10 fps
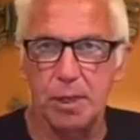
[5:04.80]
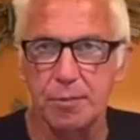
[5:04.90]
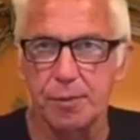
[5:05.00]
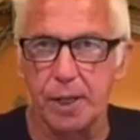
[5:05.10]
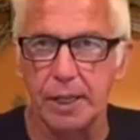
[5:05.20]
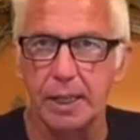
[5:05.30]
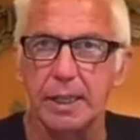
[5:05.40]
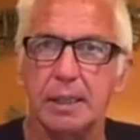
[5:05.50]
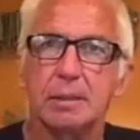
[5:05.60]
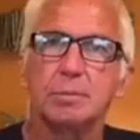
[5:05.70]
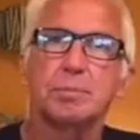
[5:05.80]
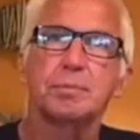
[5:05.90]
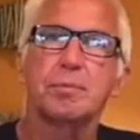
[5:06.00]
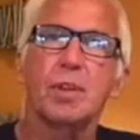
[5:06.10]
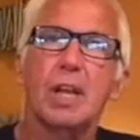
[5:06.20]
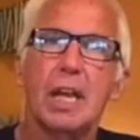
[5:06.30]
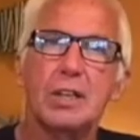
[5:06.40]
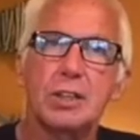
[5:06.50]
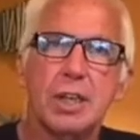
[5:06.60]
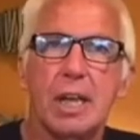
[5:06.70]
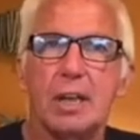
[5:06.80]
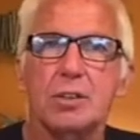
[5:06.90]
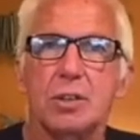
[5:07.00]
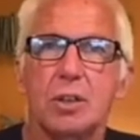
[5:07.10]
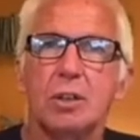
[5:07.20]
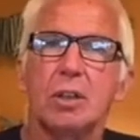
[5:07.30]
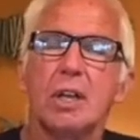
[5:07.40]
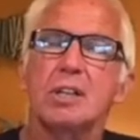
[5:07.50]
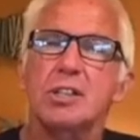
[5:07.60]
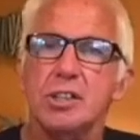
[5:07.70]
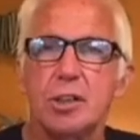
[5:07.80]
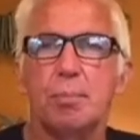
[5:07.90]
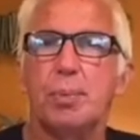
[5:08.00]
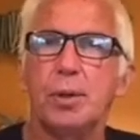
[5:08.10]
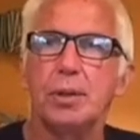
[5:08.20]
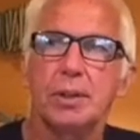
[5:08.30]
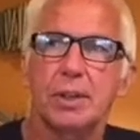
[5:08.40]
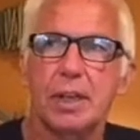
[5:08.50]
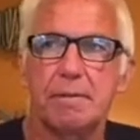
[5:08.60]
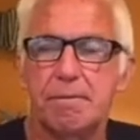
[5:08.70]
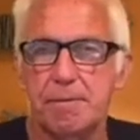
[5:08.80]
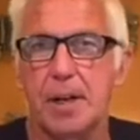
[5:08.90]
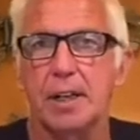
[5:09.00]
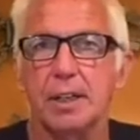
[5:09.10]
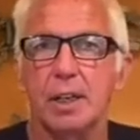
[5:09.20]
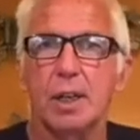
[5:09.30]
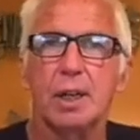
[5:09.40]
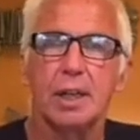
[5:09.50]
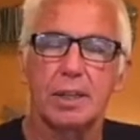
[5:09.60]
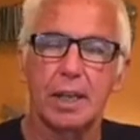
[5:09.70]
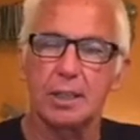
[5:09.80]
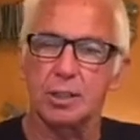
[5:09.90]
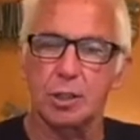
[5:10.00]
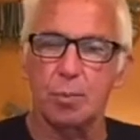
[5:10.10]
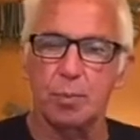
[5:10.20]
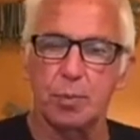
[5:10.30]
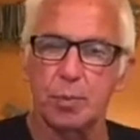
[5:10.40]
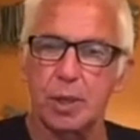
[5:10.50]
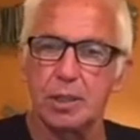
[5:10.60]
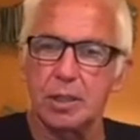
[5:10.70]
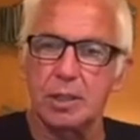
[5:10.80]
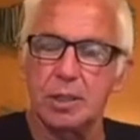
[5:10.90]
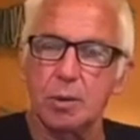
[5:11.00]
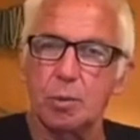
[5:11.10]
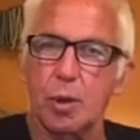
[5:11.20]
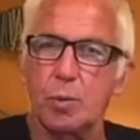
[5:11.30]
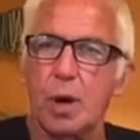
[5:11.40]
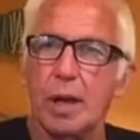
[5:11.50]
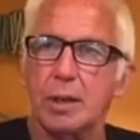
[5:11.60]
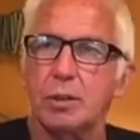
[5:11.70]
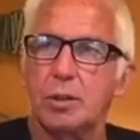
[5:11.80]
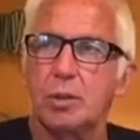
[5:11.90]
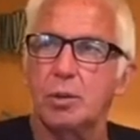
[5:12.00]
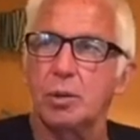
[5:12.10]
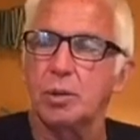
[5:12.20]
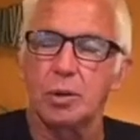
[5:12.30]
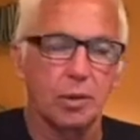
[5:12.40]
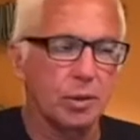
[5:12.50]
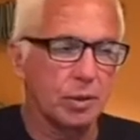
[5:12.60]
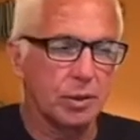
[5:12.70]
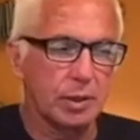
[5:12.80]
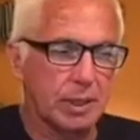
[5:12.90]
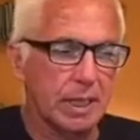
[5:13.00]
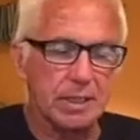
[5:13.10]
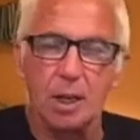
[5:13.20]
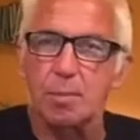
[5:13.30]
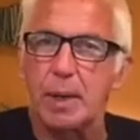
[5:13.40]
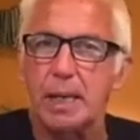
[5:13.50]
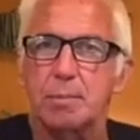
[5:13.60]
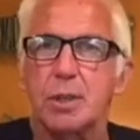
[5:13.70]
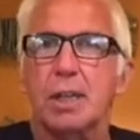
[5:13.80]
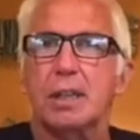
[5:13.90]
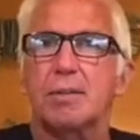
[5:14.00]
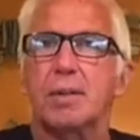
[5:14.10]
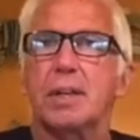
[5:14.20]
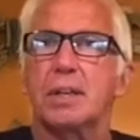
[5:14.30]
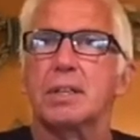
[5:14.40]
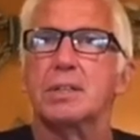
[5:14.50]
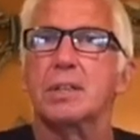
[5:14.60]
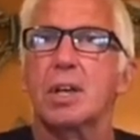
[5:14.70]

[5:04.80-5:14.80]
friendly, educational, simple, and fun. That's the that we wanted. That's our main objective. Is